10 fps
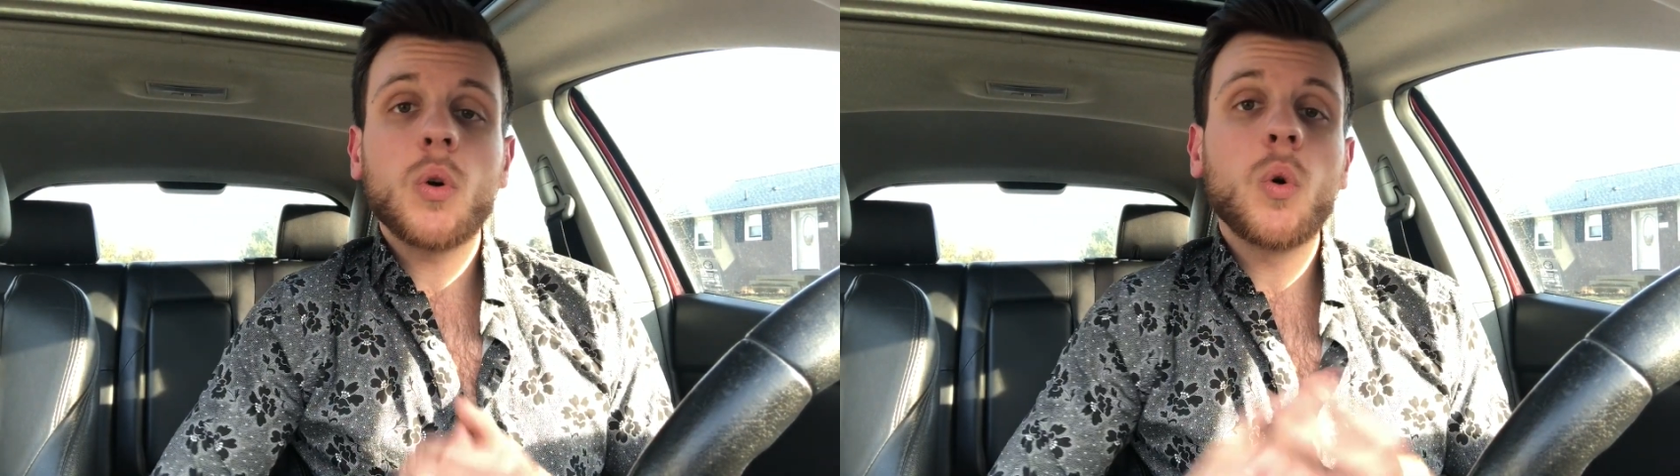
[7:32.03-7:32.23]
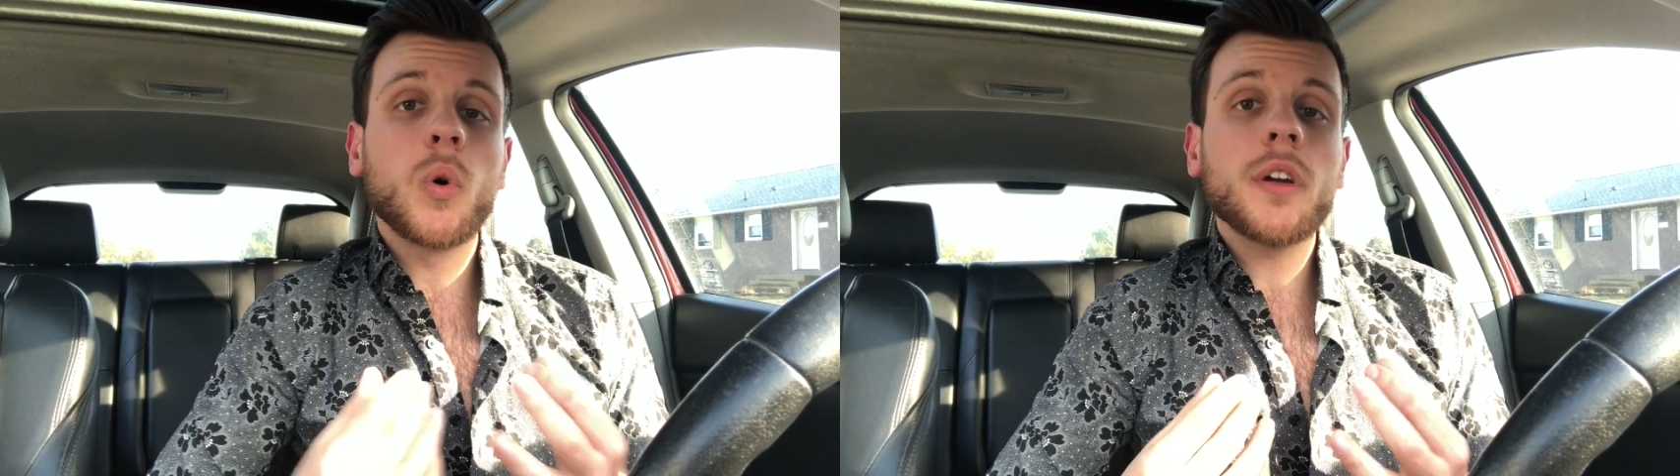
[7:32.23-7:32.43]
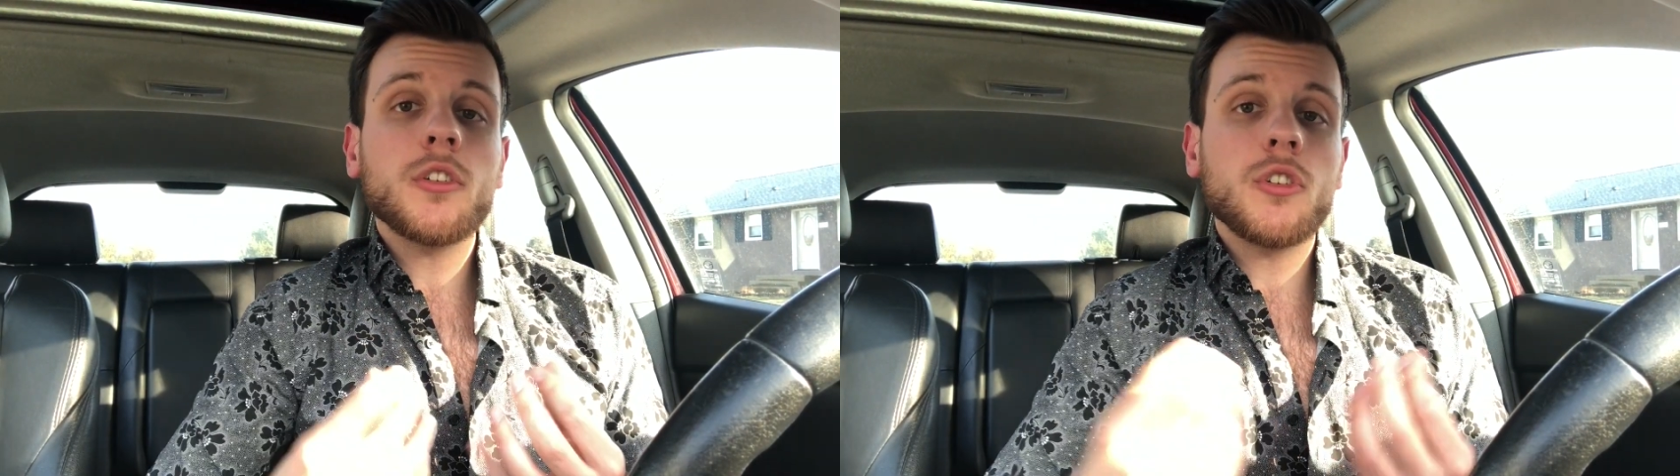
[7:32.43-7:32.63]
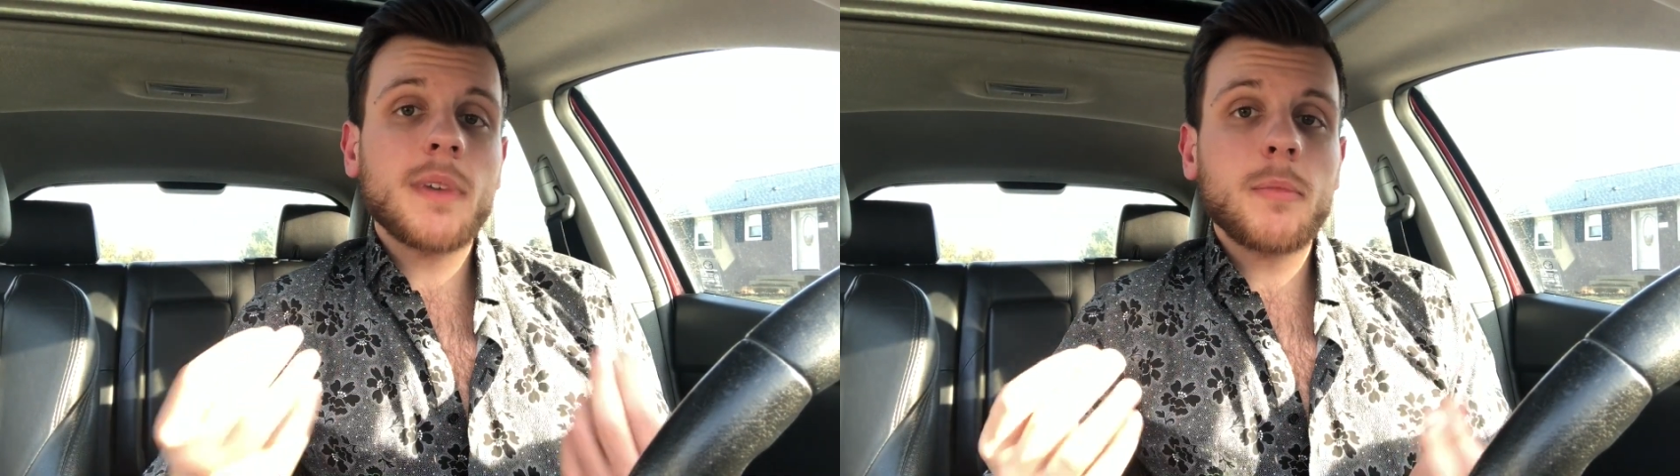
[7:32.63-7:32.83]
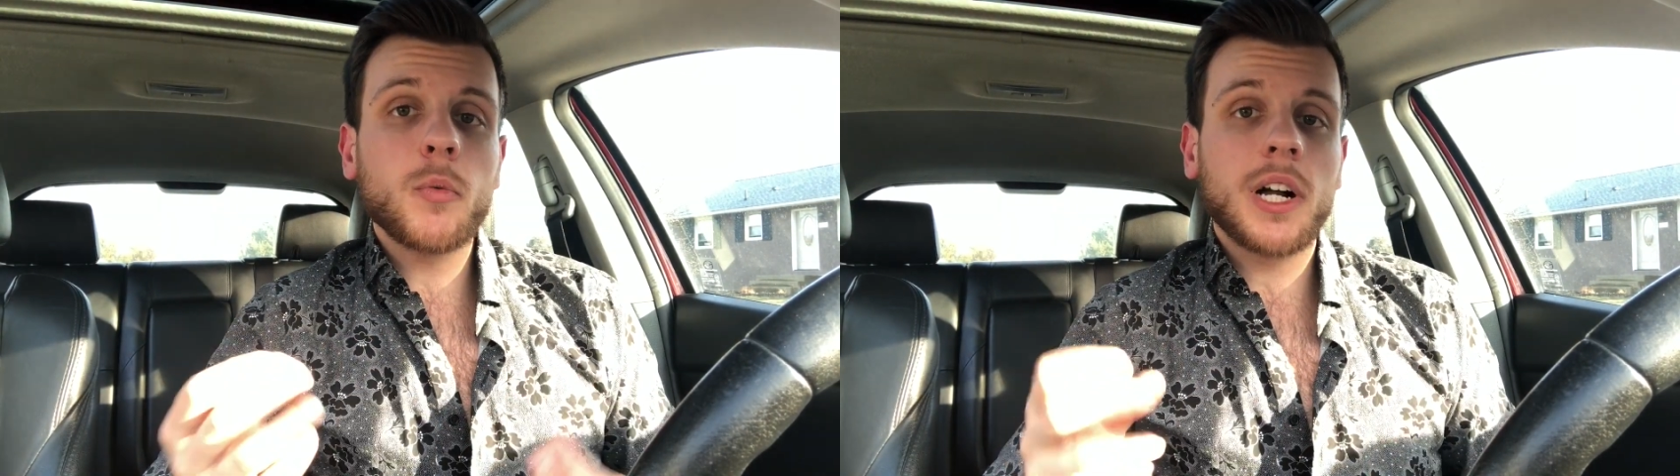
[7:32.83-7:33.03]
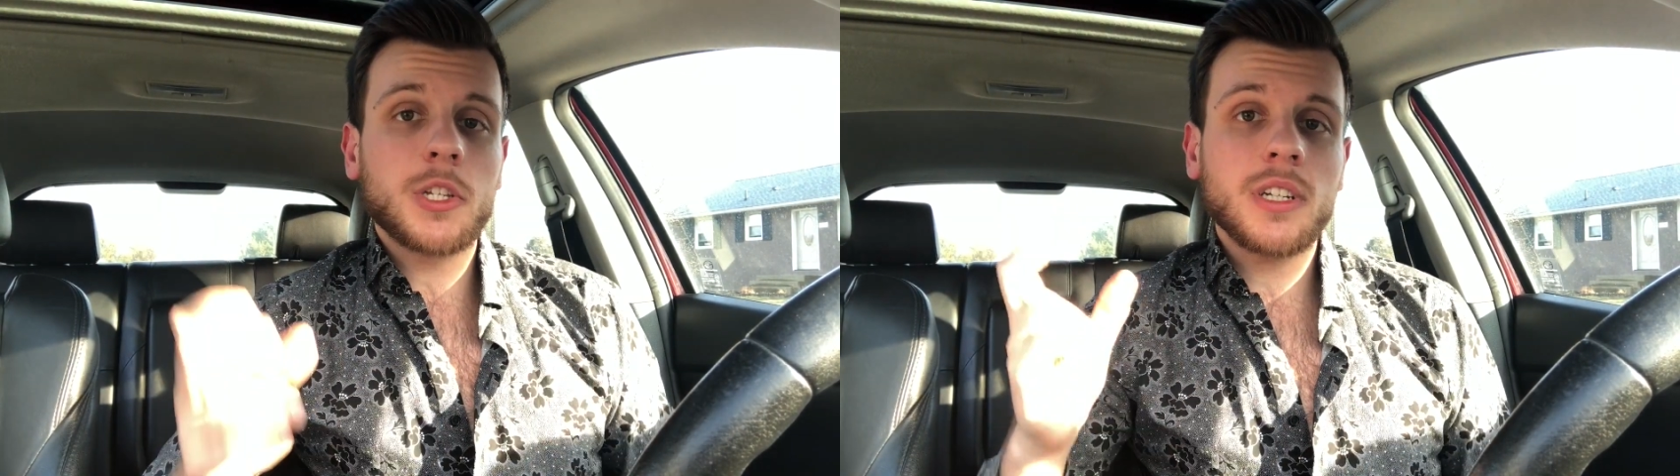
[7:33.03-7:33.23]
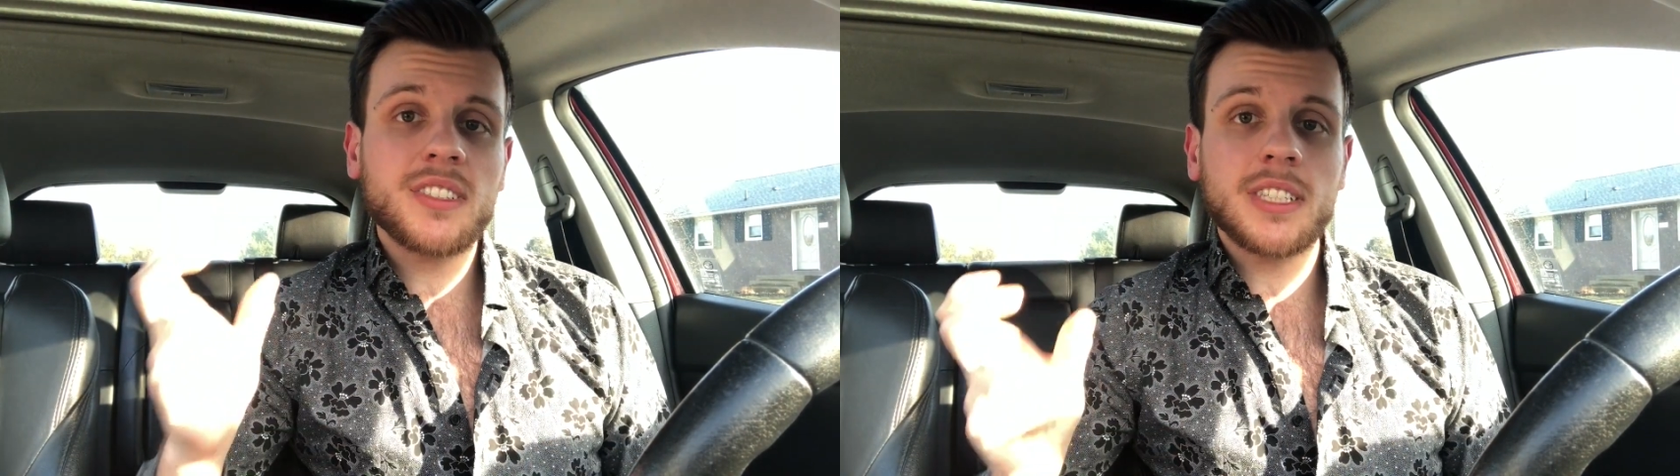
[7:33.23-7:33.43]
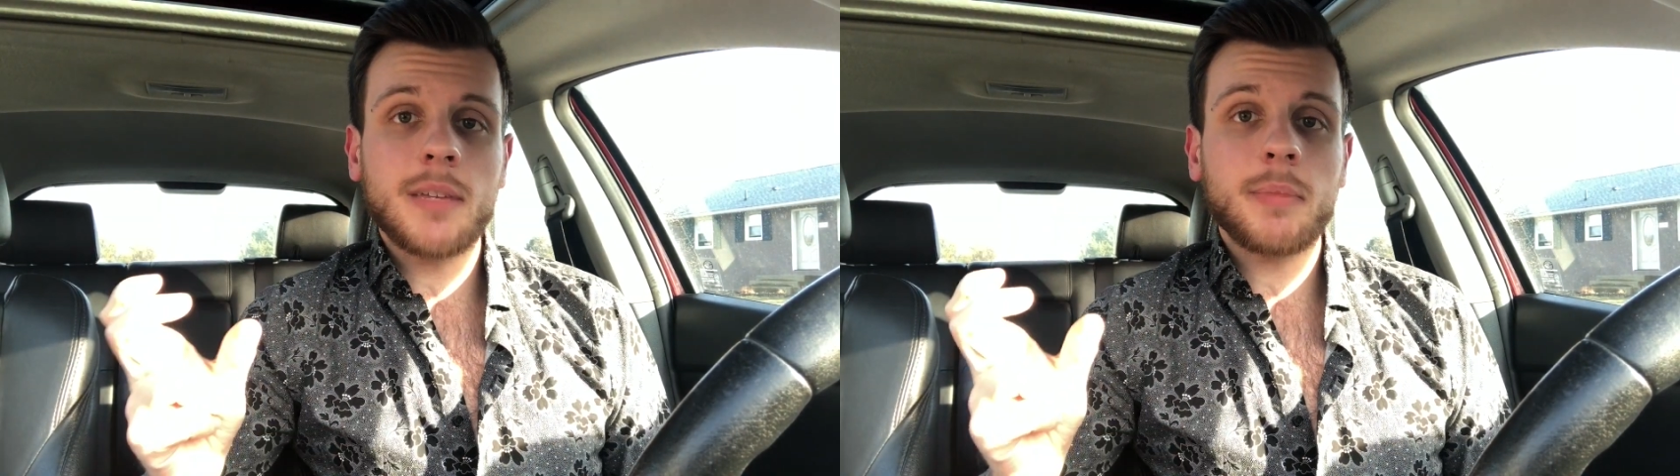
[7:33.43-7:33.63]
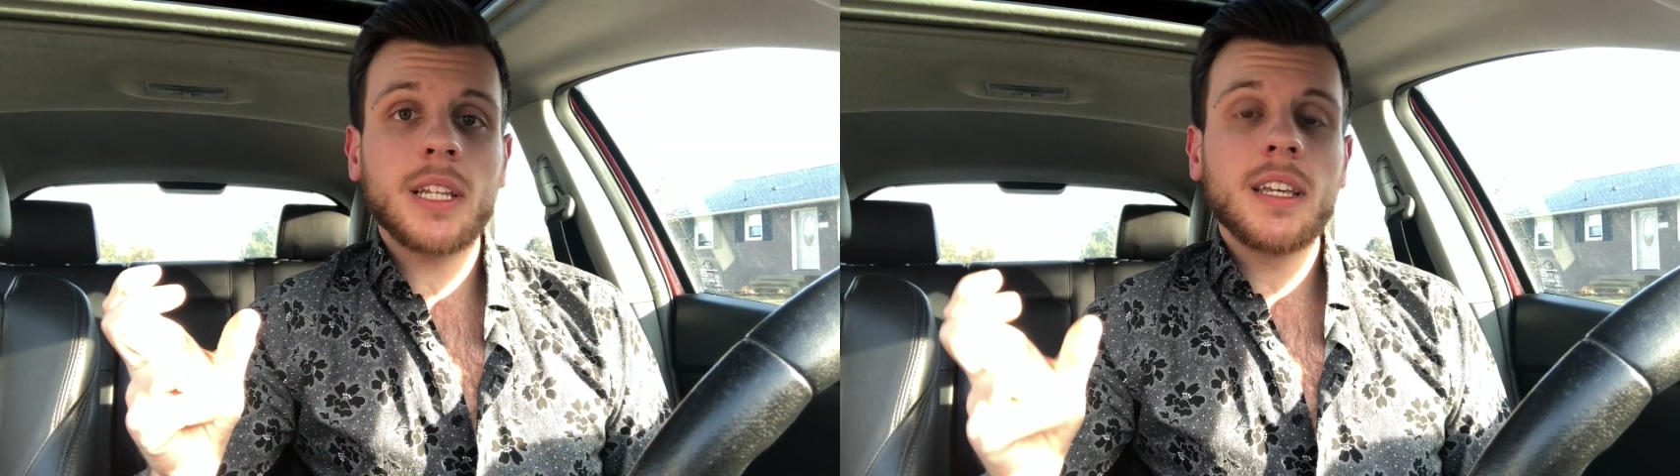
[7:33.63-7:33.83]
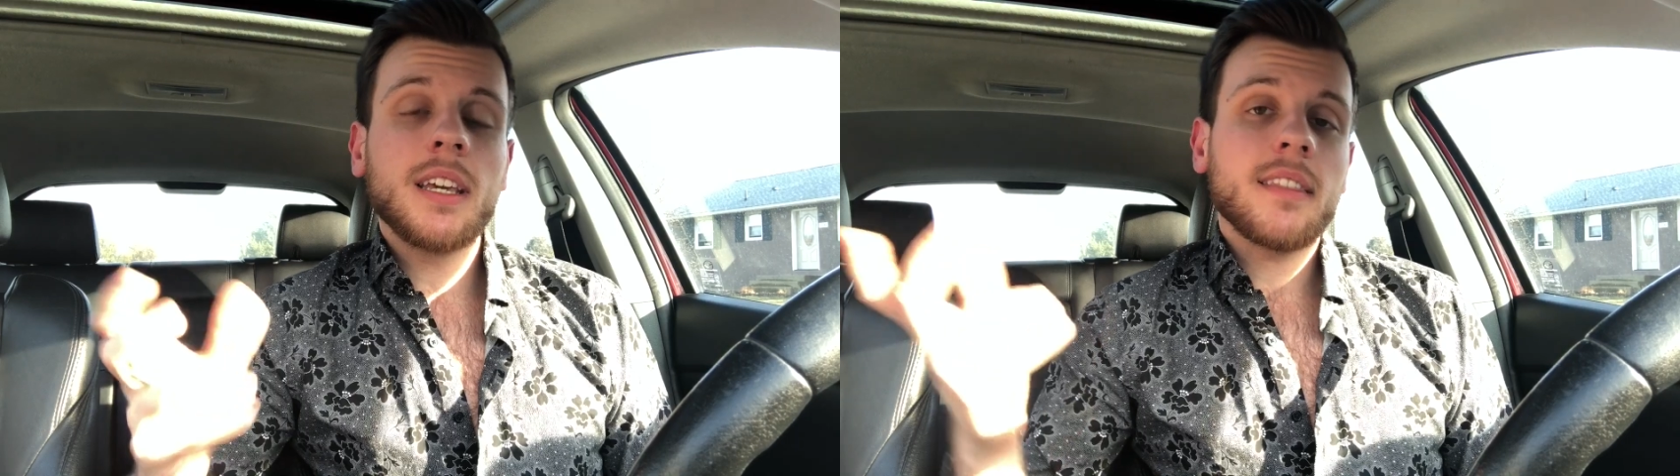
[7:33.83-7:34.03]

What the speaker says: or you may be watching a snippet